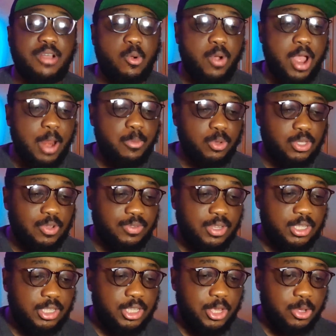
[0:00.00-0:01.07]
acquired most of
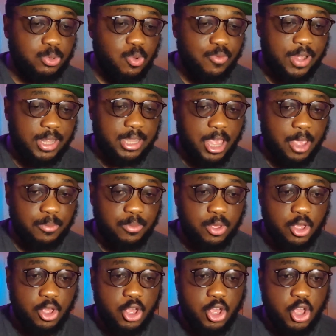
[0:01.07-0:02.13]
these skills over time,
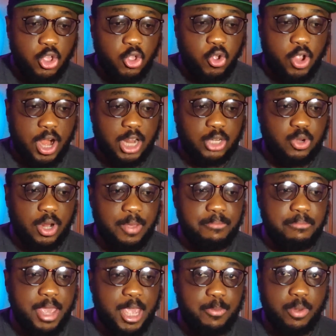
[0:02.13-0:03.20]
you can actually
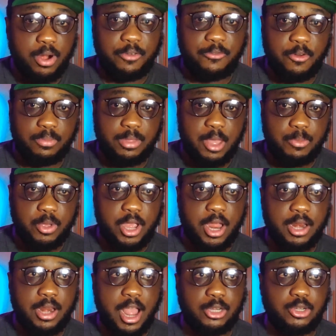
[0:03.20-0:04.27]
make money from them. You
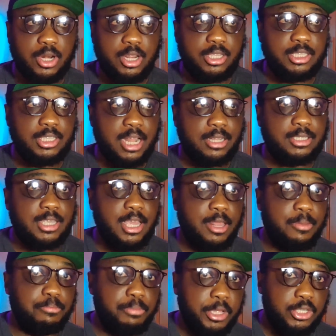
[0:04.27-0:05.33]
can actually start
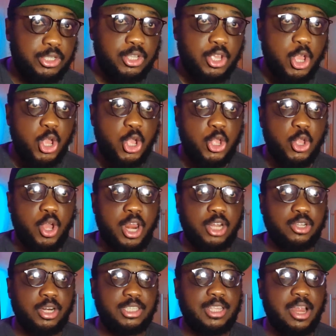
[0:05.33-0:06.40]
selling beats. You can
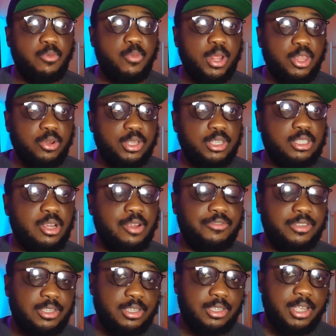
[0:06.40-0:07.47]
actually start rendering
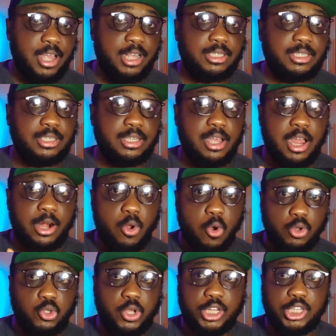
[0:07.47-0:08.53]
services as an
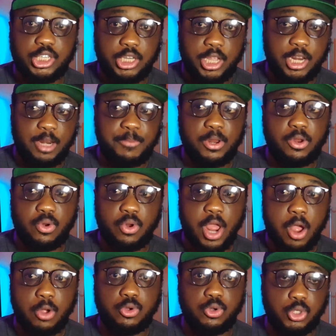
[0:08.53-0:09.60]
audio engineer, depending on
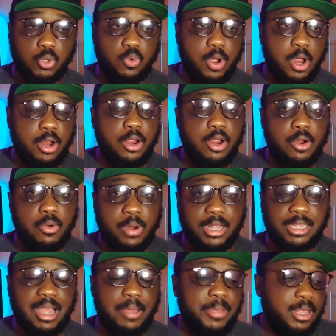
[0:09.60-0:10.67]
how good you are,
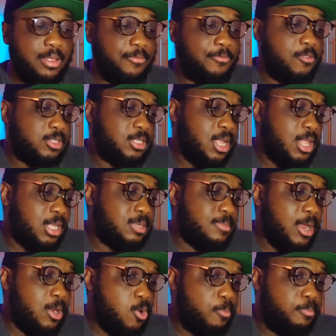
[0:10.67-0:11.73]
right? I mean, for starters, it
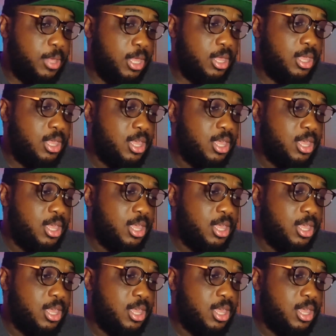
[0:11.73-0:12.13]
might not be